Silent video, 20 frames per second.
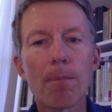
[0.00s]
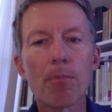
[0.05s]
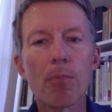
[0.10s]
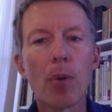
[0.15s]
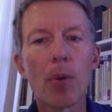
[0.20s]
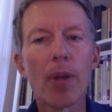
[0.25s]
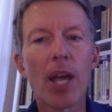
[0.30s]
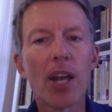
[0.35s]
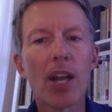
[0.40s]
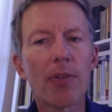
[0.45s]

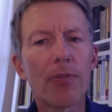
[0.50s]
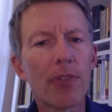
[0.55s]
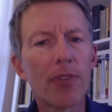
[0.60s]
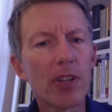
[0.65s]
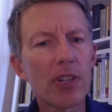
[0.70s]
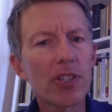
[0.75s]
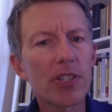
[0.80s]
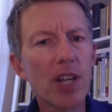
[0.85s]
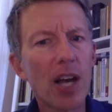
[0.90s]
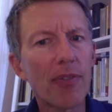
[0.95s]
But we had a
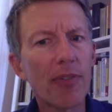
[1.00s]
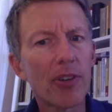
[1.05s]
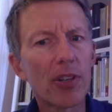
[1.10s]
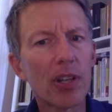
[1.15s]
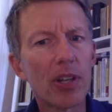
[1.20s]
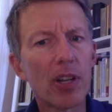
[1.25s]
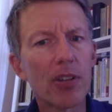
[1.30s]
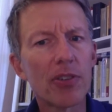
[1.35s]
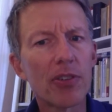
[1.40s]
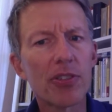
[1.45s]

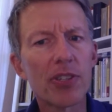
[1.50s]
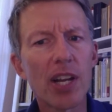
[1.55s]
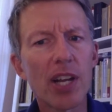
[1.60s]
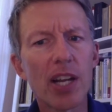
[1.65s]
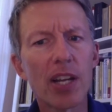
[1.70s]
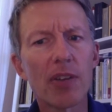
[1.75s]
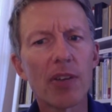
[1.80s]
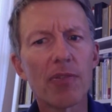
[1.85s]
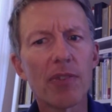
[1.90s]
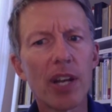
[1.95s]
philosophical
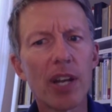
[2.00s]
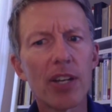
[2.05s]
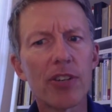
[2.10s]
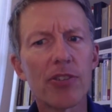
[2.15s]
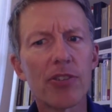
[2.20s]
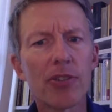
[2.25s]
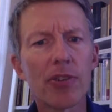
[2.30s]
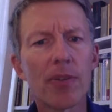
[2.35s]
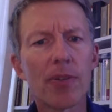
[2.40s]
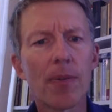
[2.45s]
understanding of
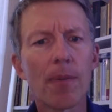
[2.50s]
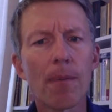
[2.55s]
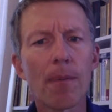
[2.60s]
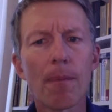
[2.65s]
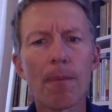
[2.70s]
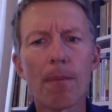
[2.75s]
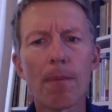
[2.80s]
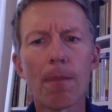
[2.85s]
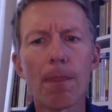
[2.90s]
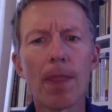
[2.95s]
nature
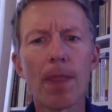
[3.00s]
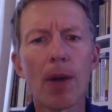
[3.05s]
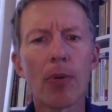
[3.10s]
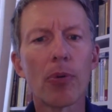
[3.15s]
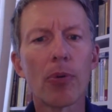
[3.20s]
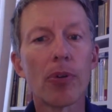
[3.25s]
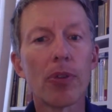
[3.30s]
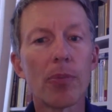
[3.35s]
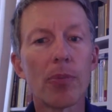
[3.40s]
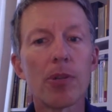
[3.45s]
that
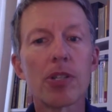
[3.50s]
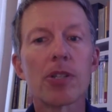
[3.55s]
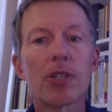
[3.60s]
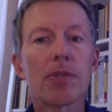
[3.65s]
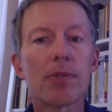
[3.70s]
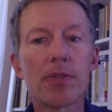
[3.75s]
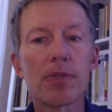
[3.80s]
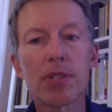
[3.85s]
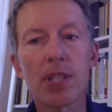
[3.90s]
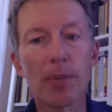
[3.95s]
we're in the midst
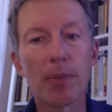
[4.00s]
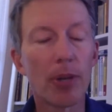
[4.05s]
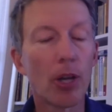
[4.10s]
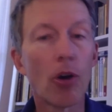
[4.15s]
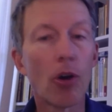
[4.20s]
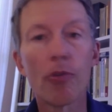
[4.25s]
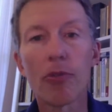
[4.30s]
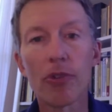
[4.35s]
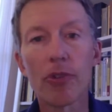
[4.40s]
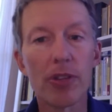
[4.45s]
of skimming
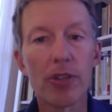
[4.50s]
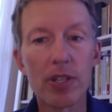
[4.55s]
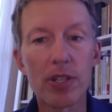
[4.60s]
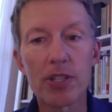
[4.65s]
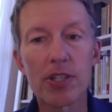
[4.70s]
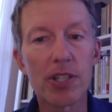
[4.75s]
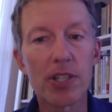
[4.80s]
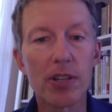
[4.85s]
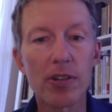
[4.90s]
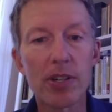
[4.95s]
over in this
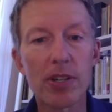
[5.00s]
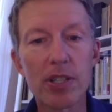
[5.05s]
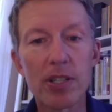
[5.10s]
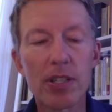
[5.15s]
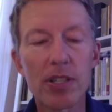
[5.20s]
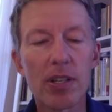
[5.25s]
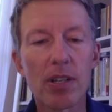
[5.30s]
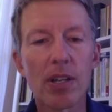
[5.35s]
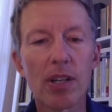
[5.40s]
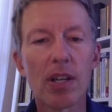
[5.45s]

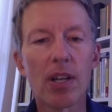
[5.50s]
series.